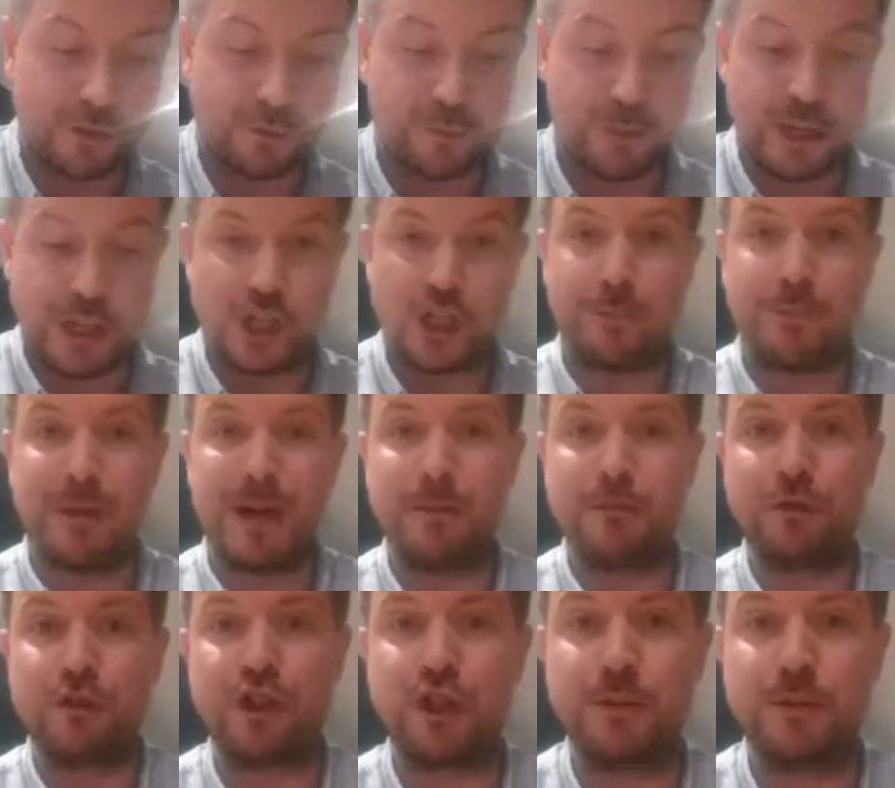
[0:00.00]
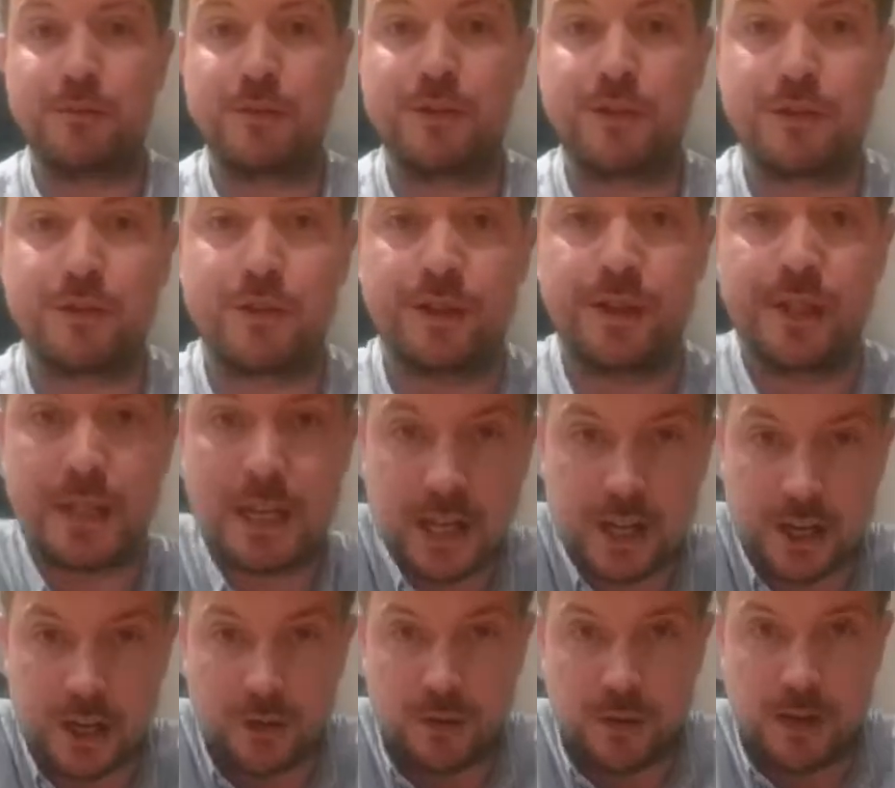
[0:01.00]
just pre-chopped my mushrooms, just to
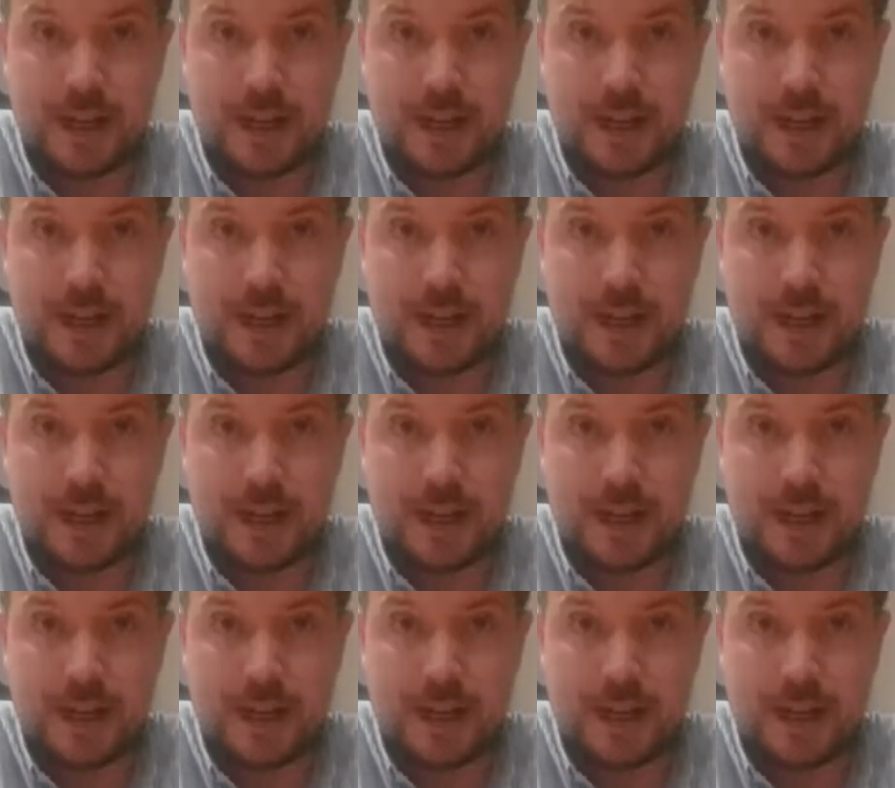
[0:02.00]
let you know,